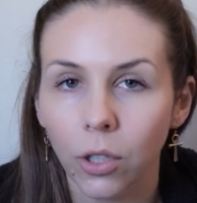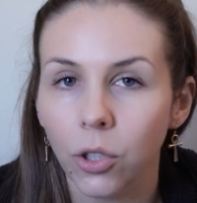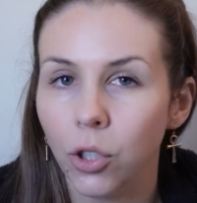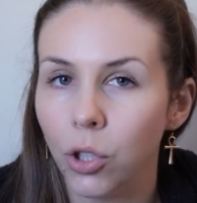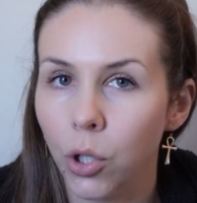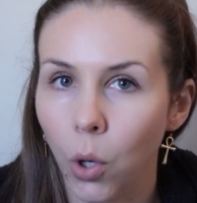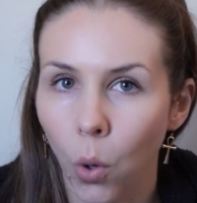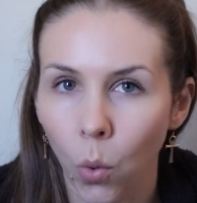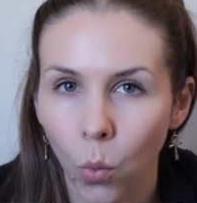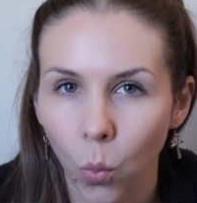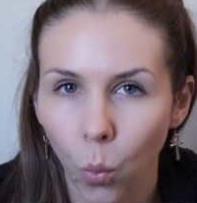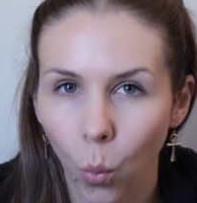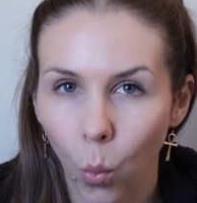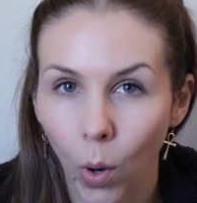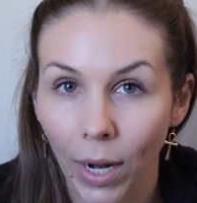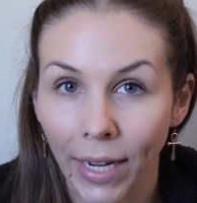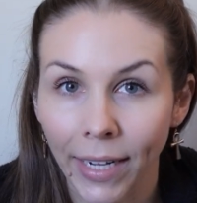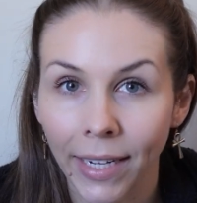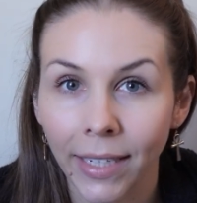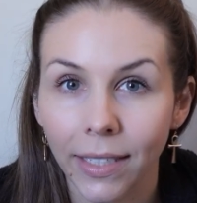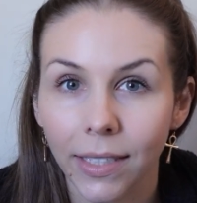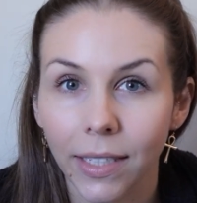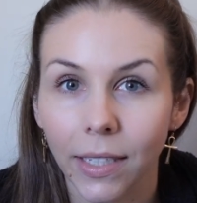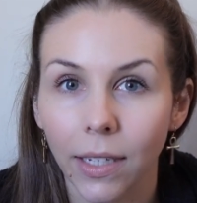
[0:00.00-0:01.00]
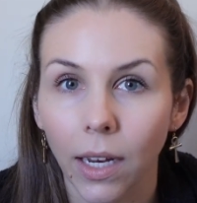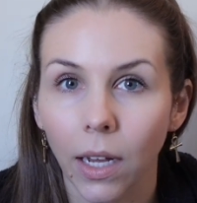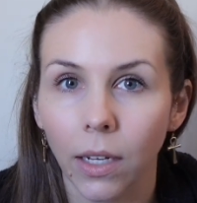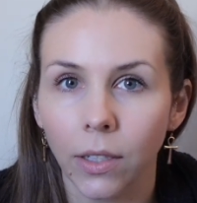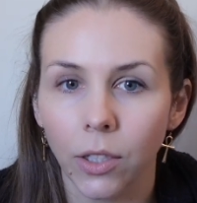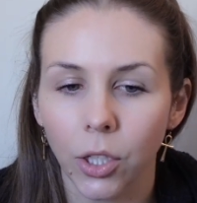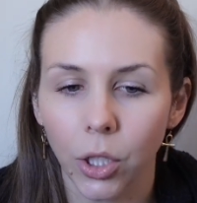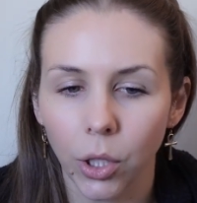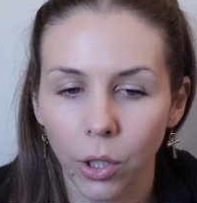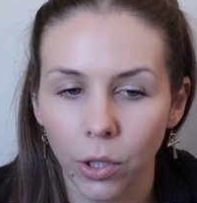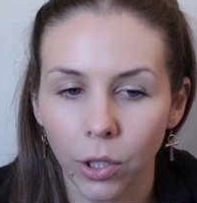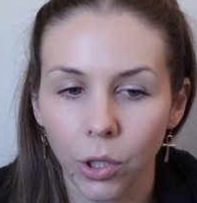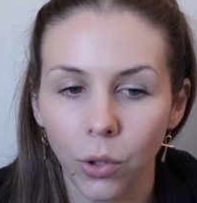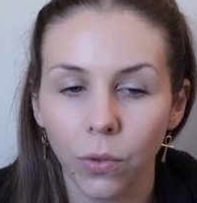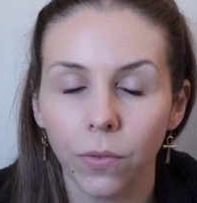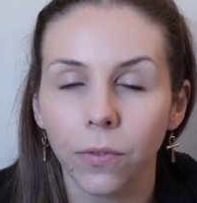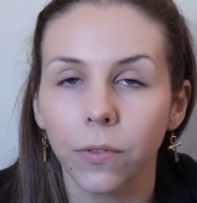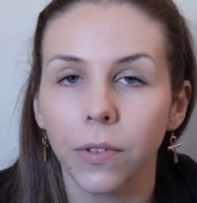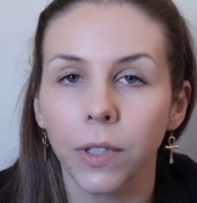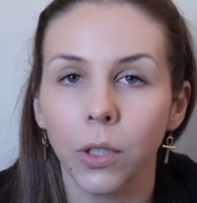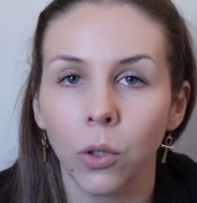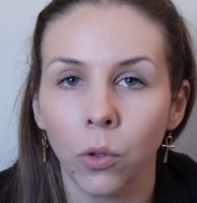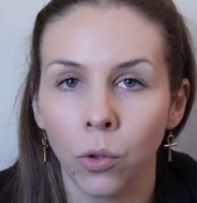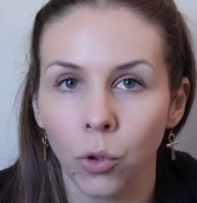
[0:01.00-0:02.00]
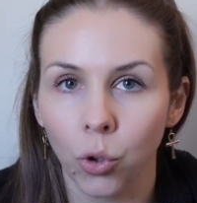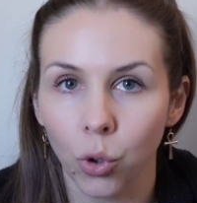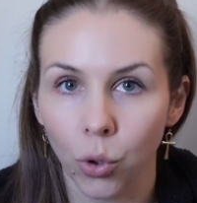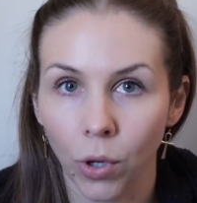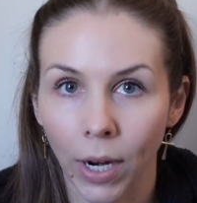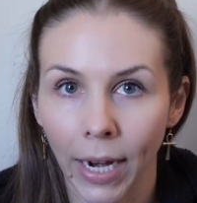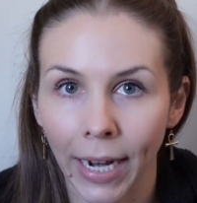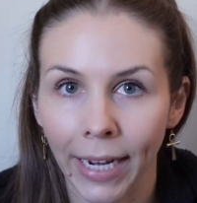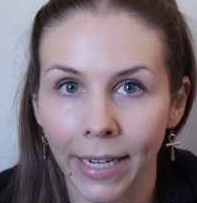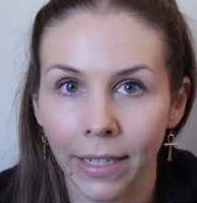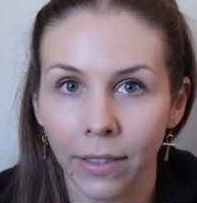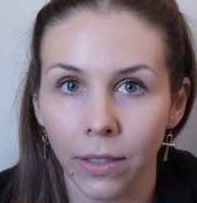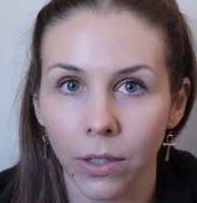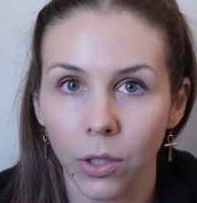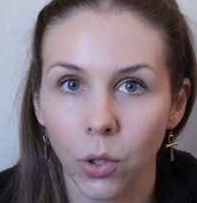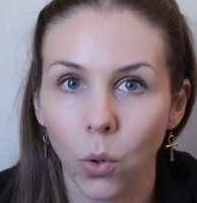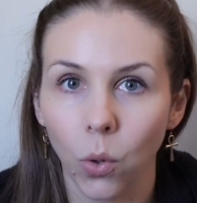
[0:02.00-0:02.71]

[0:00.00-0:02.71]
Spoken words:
Don't wait until you feel drained